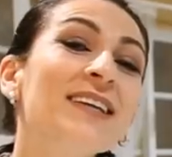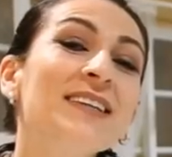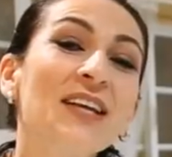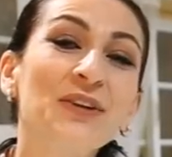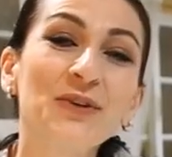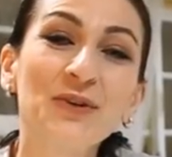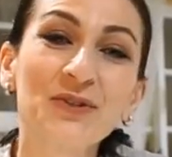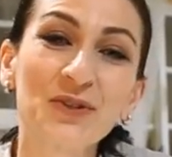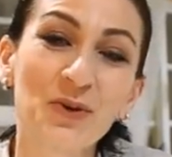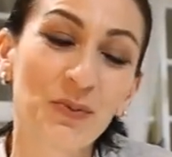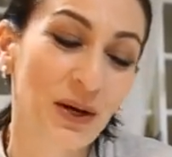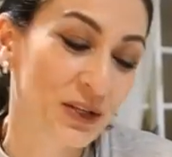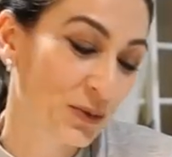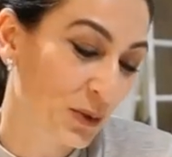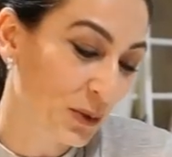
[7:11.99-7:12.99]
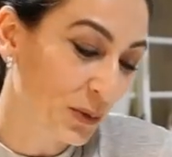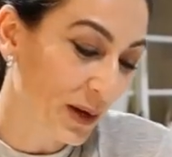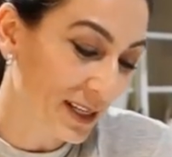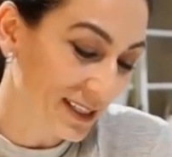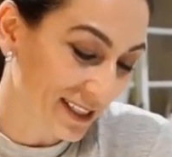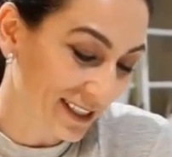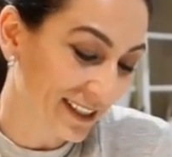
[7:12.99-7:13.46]
Thank you so much for
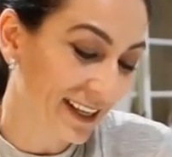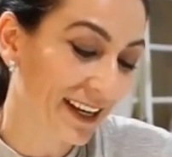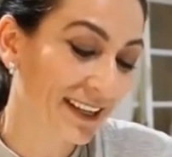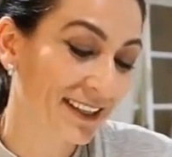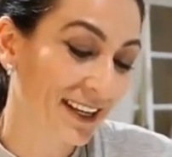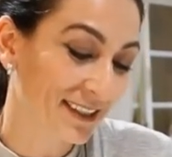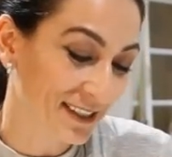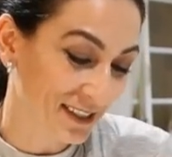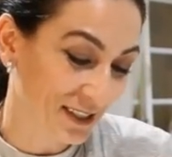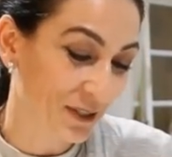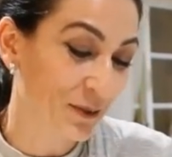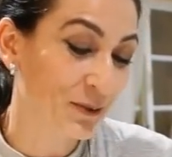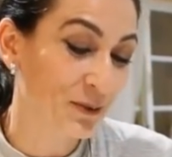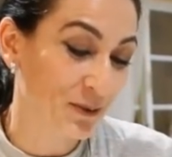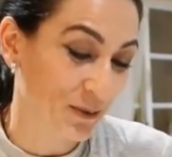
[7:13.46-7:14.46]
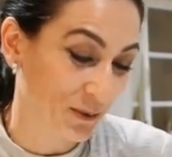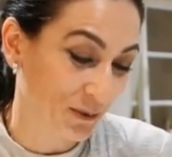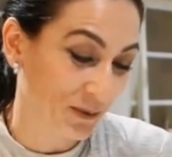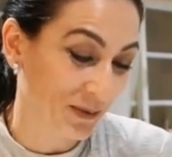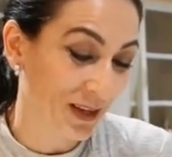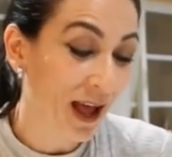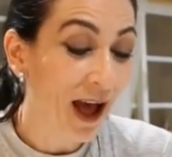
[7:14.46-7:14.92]
watching and I'll see you
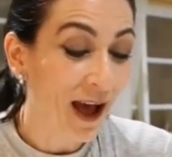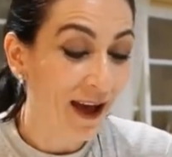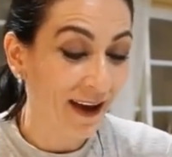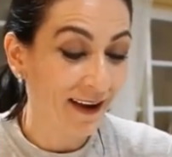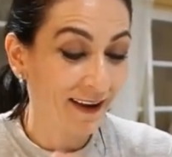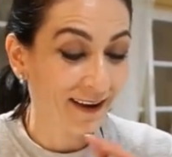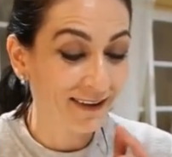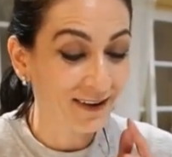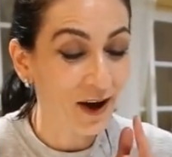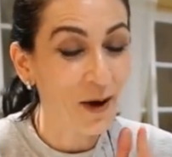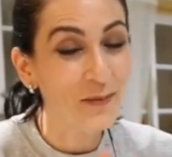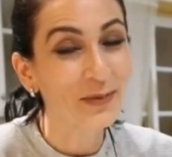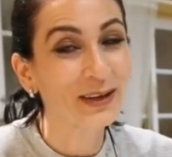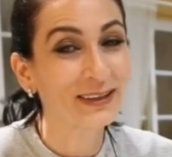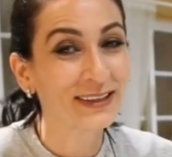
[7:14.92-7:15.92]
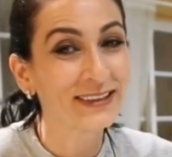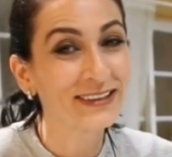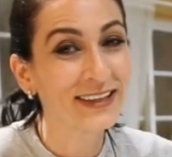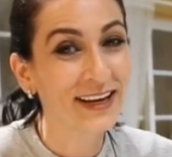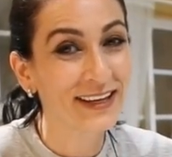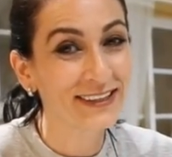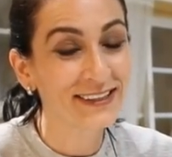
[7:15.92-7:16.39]
soon. And I'm gonna
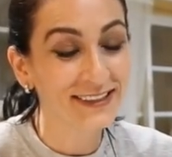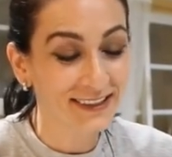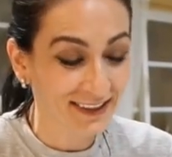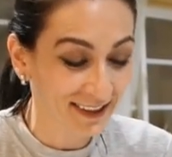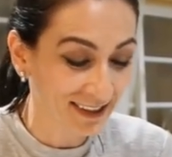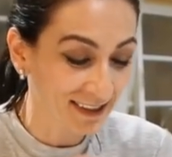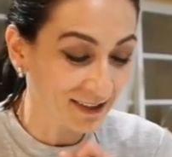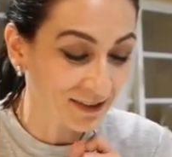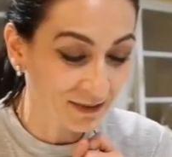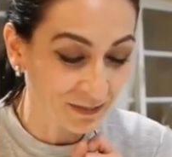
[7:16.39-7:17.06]
taste this